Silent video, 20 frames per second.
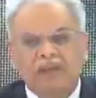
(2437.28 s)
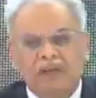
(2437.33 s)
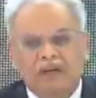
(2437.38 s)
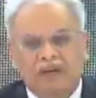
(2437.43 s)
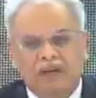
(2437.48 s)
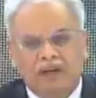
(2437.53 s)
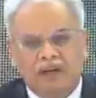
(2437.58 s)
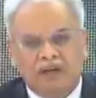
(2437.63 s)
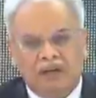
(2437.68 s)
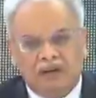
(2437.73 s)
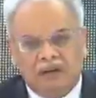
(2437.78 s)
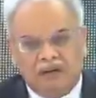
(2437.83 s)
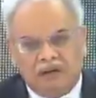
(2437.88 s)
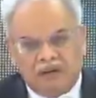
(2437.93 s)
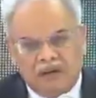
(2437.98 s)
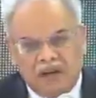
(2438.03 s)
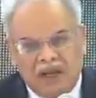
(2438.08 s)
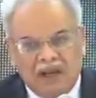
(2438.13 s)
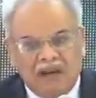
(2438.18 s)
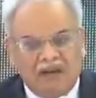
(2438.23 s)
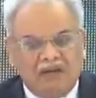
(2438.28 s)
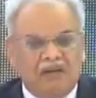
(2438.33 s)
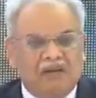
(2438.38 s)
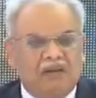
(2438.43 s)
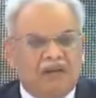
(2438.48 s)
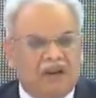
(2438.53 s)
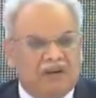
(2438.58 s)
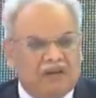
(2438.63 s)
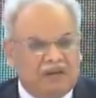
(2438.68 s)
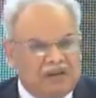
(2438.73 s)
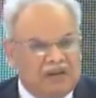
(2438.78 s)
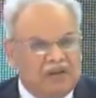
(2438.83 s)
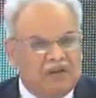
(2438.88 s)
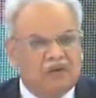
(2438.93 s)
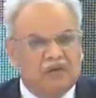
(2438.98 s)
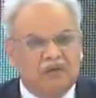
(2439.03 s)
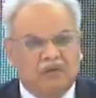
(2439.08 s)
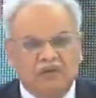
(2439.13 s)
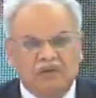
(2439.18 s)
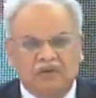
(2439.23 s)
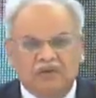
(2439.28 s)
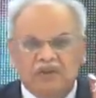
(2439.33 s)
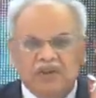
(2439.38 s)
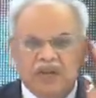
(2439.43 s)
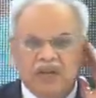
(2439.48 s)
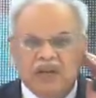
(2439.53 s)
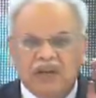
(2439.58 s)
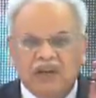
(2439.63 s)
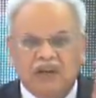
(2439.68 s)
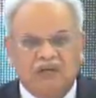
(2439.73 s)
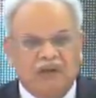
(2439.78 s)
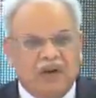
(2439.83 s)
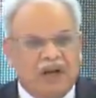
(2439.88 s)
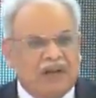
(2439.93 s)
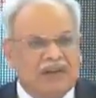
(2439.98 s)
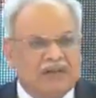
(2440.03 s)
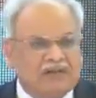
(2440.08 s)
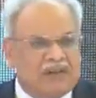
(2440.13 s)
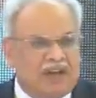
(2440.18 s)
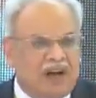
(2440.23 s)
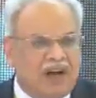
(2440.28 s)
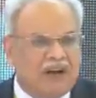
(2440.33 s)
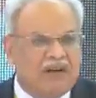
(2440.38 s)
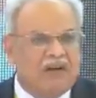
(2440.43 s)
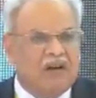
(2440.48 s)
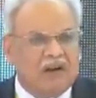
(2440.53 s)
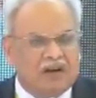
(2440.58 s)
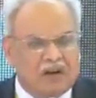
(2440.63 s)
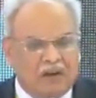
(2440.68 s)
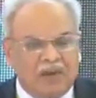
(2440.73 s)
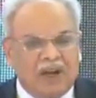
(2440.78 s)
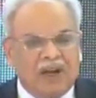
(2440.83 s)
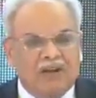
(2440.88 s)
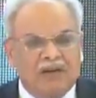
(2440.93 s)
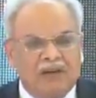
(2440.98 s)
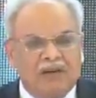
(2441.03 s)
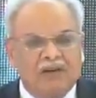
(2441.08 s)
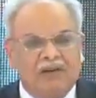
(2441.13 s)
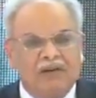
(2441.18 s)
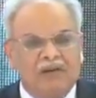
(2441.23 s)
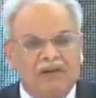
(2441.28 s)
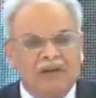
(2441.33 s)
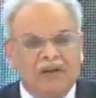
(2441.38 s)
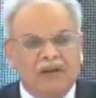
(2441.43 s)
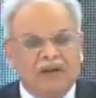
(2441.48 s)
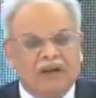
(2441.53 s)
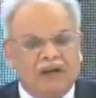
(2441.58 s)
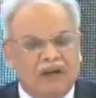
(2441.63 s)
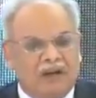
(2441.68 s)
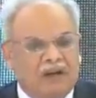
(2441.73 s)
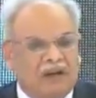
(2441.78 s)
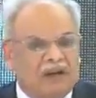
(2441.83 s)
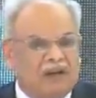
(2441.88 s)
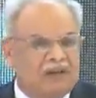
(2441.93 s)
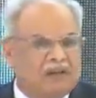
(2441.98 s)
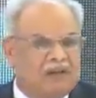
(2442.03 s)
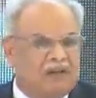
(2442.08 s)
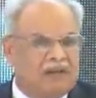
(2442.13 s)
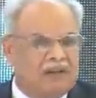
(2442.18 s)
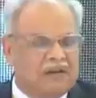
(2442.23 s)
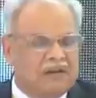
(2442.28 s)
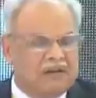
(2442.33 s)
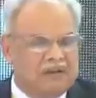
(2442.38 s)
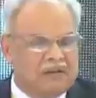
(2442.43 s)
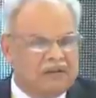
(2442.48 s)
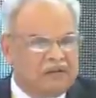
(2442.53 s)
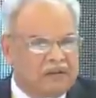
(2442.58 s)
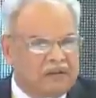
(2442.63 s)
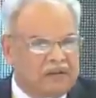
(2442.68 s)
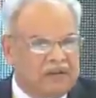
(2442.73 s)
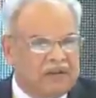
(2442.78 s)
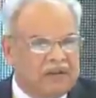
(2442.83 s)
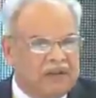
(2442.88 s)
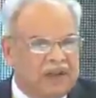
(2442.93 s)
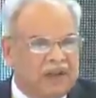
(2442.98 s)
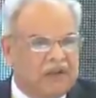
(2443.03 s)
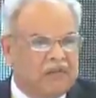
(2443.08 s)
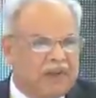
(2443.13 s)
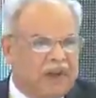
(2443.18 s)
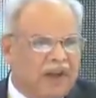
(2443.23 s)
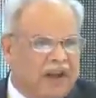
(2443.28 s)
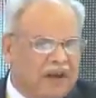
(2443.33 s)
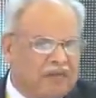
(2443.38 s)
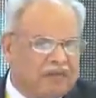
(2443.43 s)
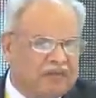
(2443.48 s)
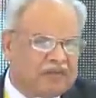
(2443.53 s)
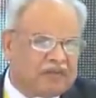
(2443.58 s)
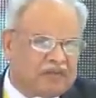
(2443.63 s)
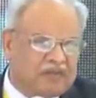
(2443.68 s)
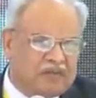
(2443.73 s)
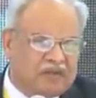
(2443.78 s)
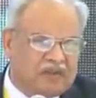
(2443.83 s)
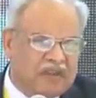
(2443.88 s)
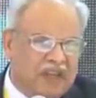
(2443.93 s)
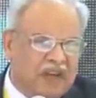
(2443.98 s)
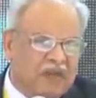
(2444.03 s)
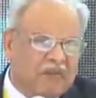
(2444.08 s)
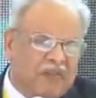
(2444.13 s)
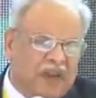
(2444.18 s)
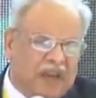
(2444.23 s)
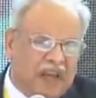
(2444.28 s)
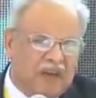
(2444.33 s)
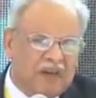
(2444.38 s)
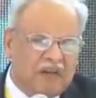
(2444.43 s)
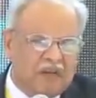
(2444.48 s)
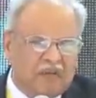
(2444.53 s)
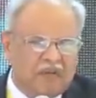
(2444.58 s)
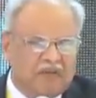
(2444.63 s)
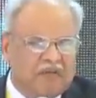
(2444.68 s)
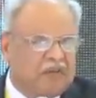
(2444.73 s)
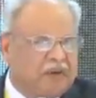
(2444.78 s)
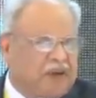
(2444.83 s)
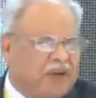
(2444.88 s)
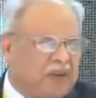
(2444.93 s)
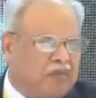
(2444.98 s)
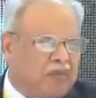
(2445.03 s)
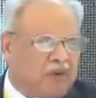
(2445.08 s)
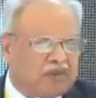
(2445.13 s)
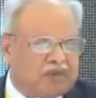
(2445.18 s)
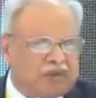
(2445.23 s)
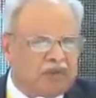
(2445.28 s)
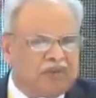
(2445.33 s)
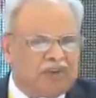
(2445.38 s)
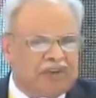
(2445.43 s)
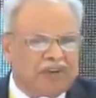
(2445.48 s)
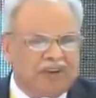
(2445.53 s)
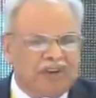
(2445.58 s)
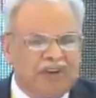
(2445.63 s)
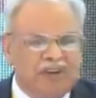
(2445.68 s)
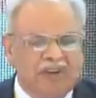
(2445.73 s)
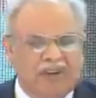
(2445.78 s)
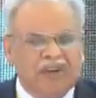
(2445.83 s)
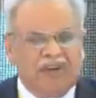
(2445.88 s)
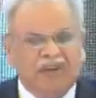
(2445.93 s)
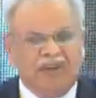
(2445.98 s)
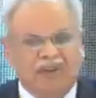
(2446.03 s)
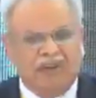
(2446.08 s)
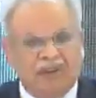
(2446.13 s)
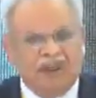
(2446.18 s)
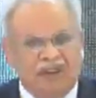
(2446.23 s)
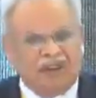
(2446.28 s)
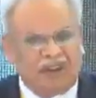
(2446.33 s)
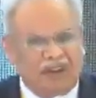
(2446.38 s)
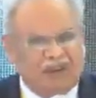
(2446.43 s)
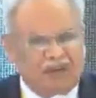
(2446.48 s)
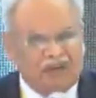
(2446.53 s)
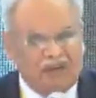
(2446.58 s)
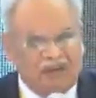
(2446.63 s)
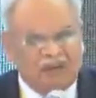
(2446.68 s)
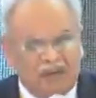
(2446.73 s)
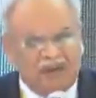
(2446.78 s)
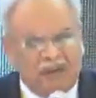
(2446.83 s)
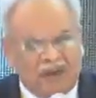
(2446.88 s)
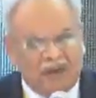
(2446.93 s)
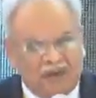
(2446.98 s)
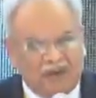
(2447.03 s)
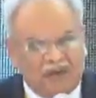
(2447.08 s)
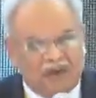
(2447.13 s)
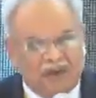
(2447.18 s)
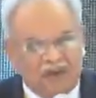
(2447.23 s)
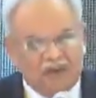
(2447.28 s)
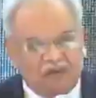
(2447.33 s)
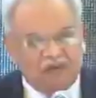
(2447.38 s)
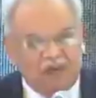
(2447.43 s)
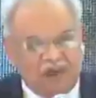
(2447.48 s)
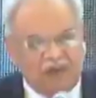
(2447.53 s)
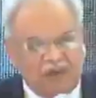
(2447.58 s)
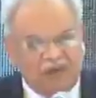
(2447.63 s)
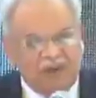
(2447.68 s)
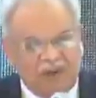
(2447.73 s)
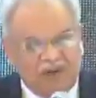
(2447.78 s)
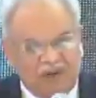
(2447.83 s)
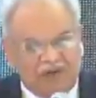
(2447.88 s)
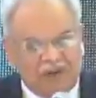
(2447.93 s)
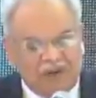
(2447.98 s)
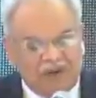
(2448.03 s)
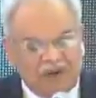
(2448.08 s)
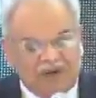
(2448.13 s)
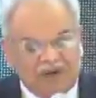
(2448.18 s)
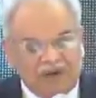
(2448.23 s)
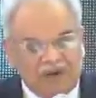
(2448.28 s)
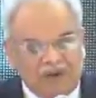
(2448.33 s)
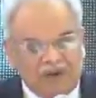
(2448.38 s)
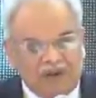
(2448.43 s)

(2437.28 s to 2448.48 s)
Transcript: uh, and continue mm. to hmm. stay in Afghanistan, not abandon uh, the, then perhaps there may be a possibility that they, they, they, things would have been different.